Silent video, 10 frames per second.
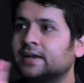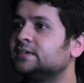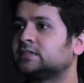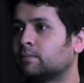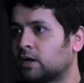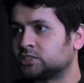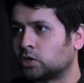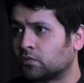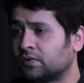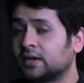create a
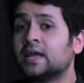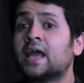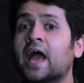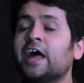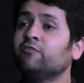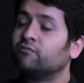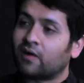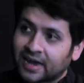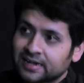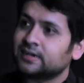tamasha out of it. And
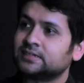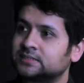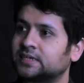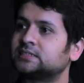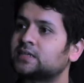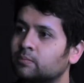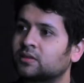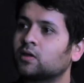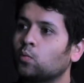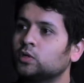violence is
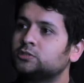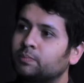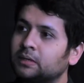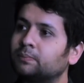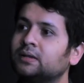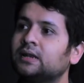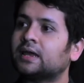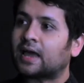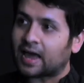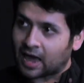something which people
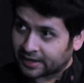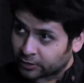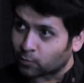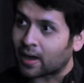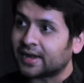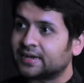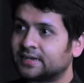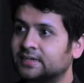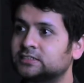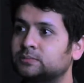and
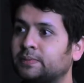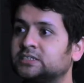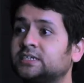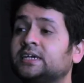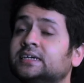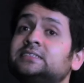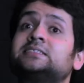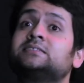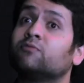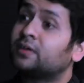humanity as a species
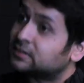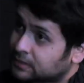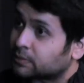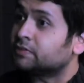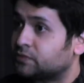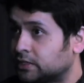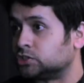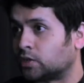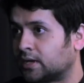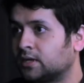is something which we
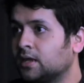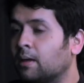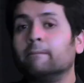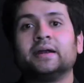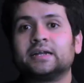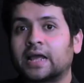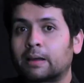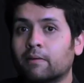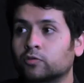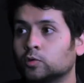enjoy. Be it
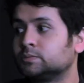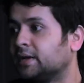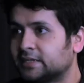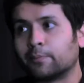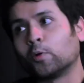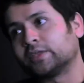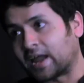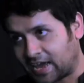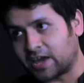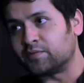Game of Thrones, be it the book
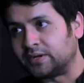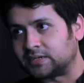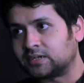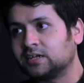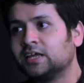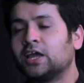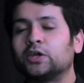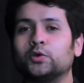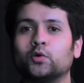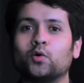that I have written,
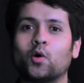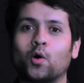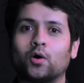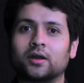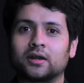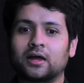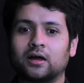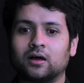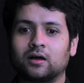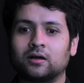
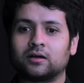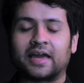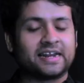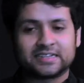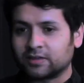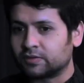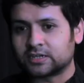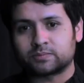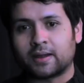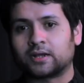or anything
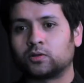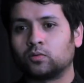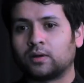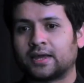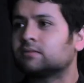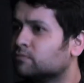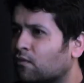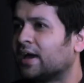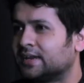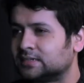with respect to like
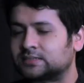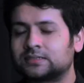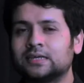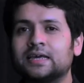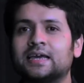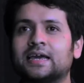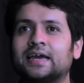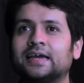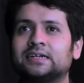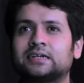violence.
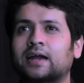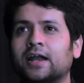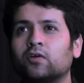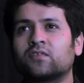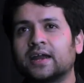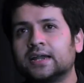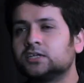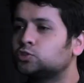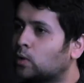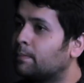It kind of
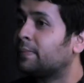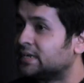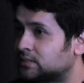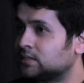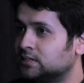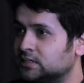caters to our baser